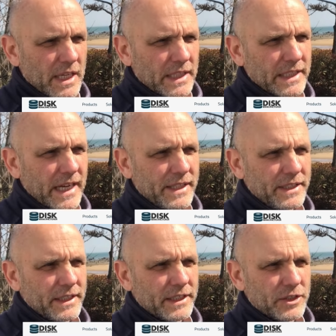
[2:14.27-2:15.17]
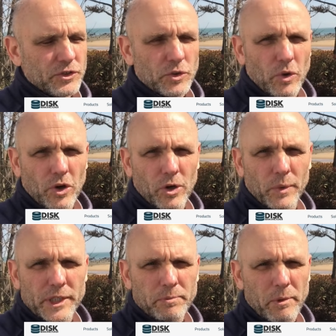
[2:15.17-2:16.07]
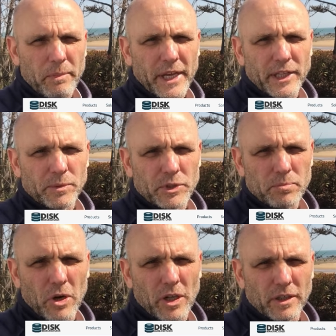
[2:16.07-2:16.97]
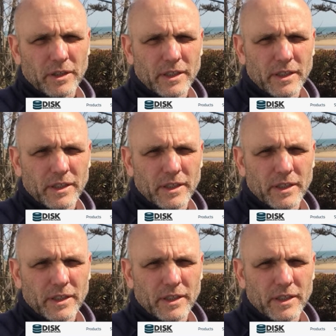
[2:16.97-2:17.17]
The idea is to always be making them smaller,